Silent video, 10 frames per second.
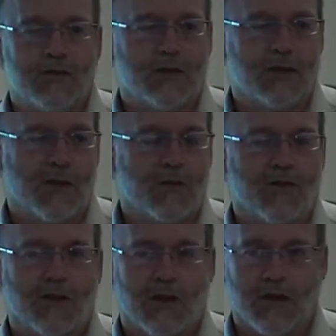you can come to
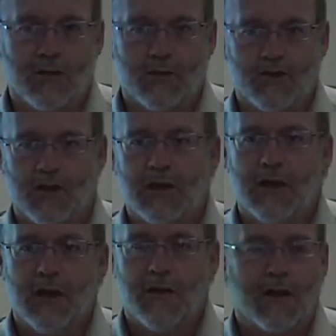the conclusion
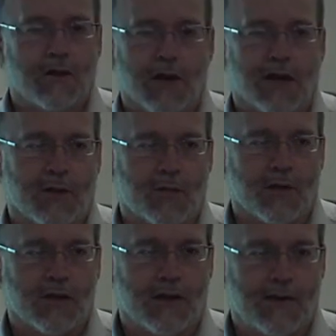that you're not going to
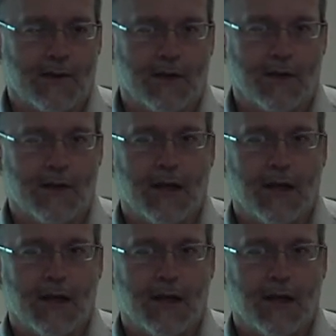build anything,